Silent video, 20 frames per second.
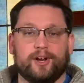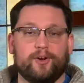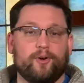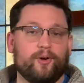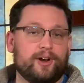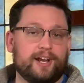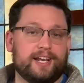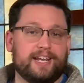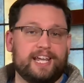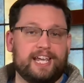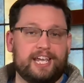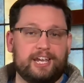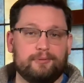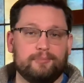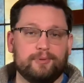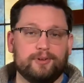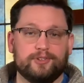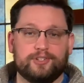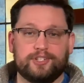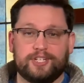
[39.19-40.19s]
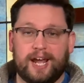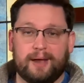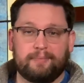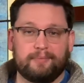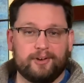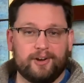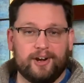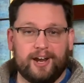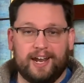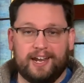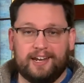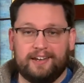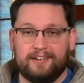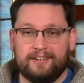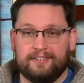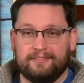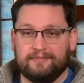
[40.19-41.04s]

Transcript: according to Hebrews chapter 8